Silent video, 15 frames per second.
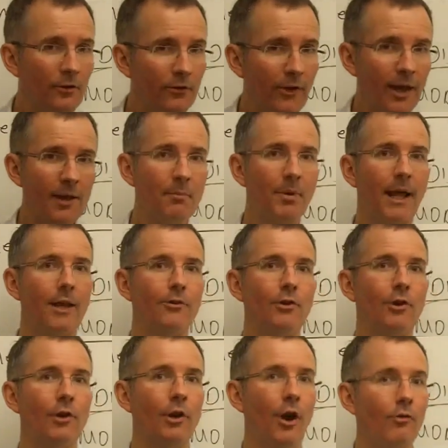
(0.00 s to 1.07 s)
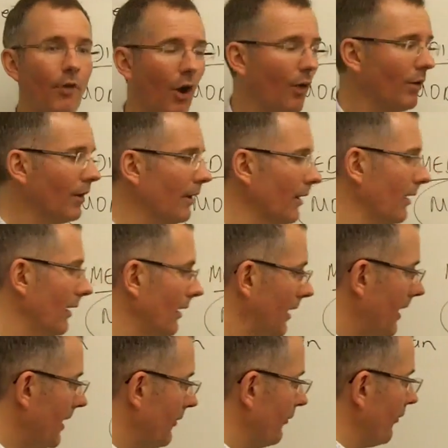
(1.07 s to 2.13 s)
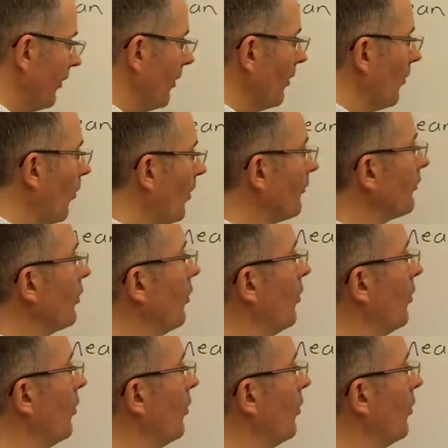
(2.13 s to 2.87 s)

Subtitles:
Second place you can go wrong is what's